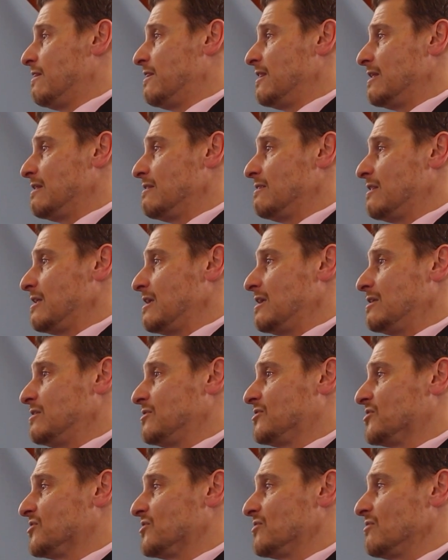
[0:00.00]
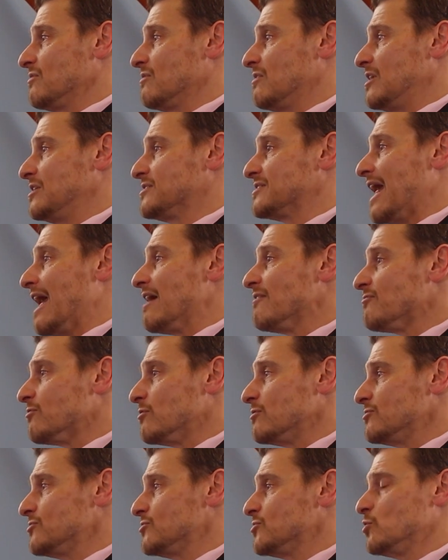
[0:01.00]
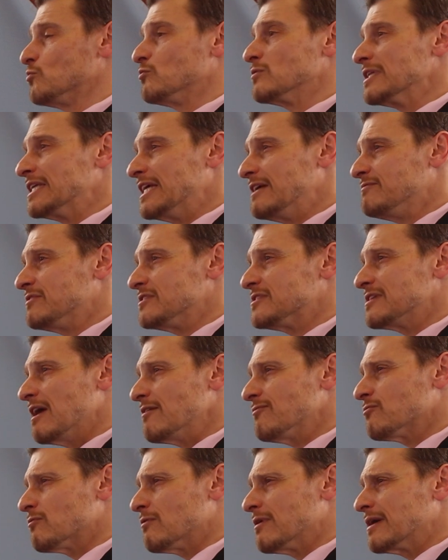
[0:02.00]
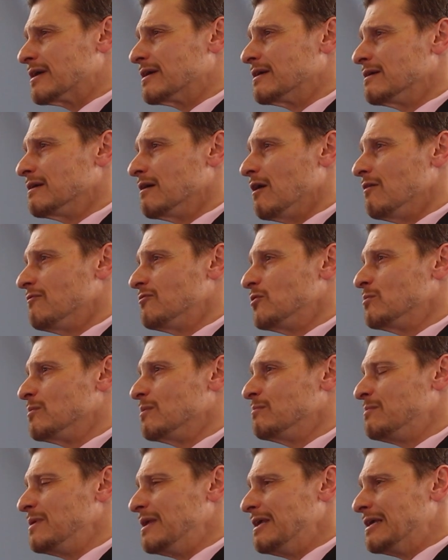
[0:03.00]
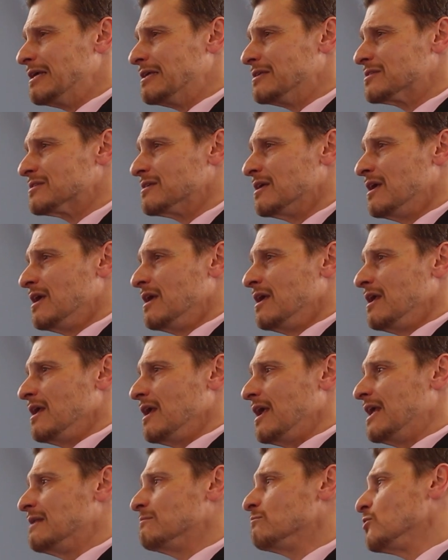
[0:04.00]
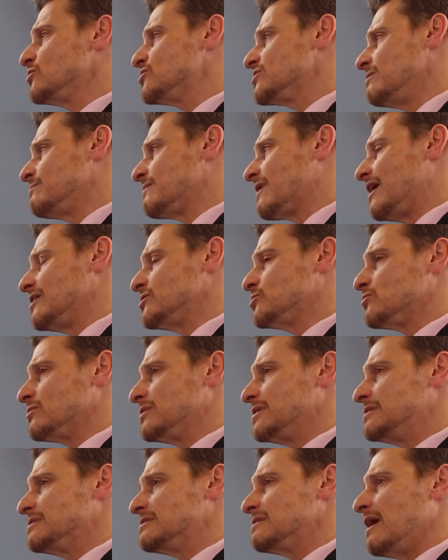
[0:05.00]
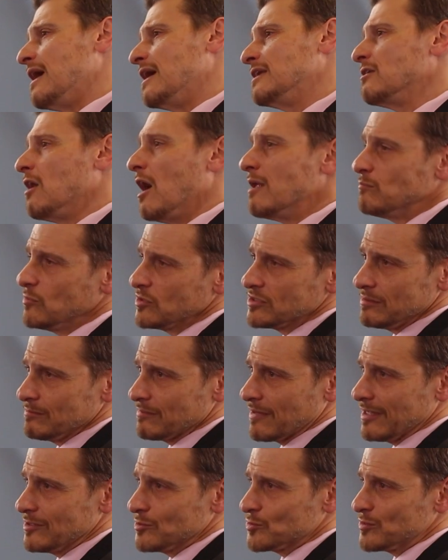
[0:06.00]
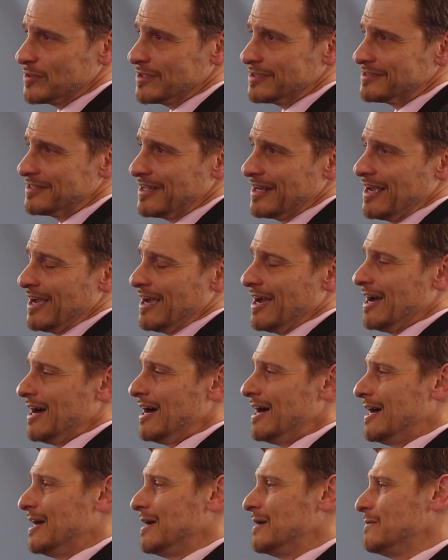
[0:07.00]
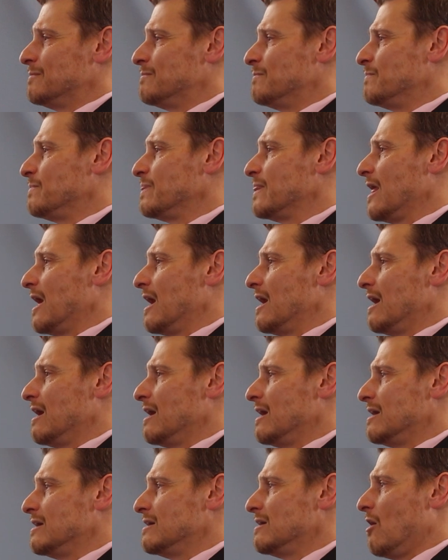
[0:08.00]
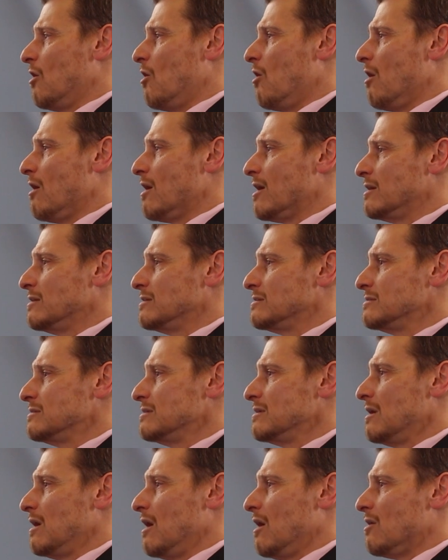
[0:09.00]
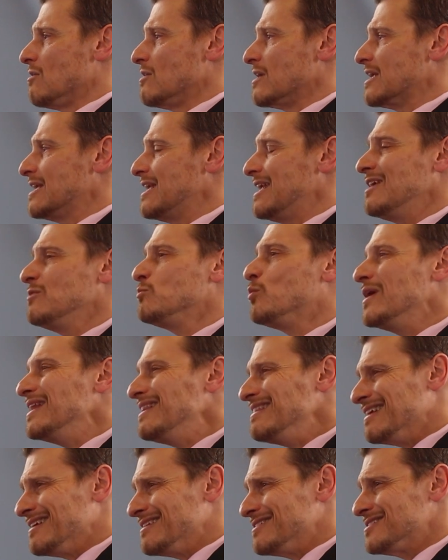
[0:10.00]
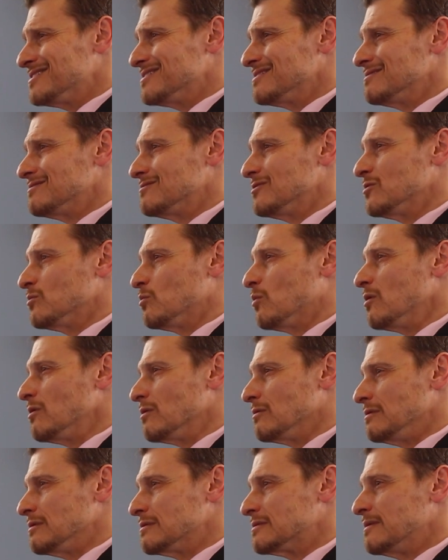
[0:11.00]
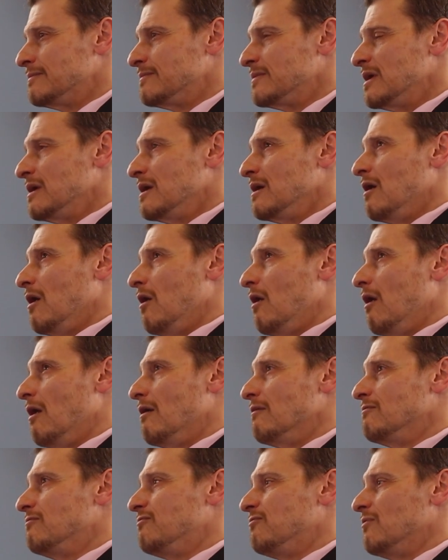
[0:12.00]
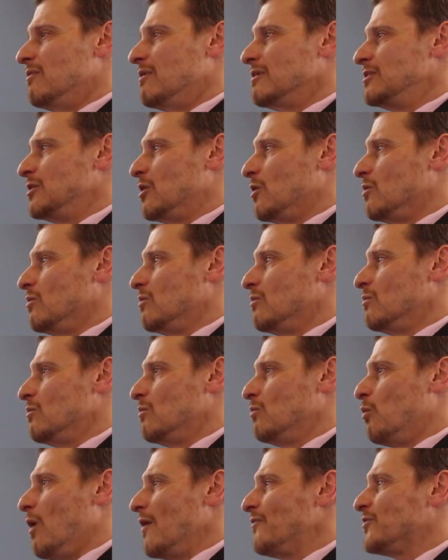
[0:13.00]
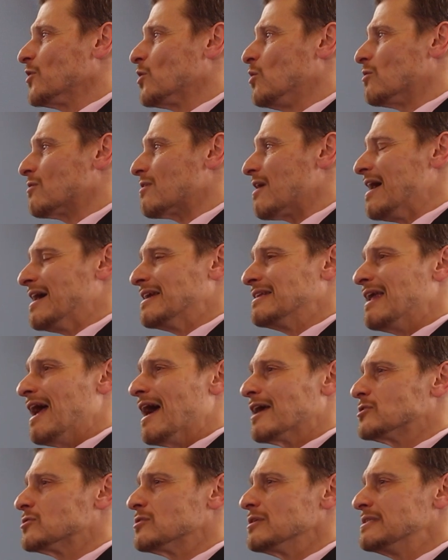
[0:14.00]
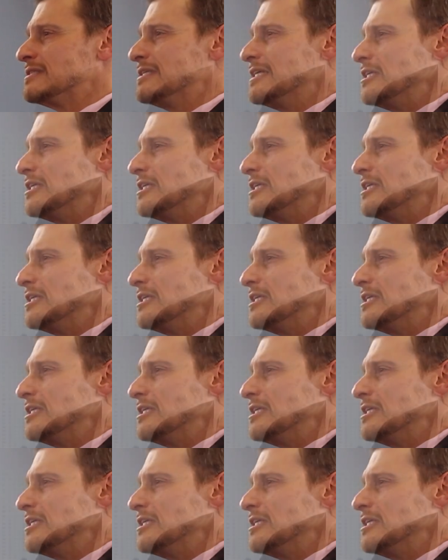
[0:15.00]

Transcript: These efforts to relieve the suffering of human beings in Muslim countries and non-Muslim countries are a key witness to the world of what the Quran actually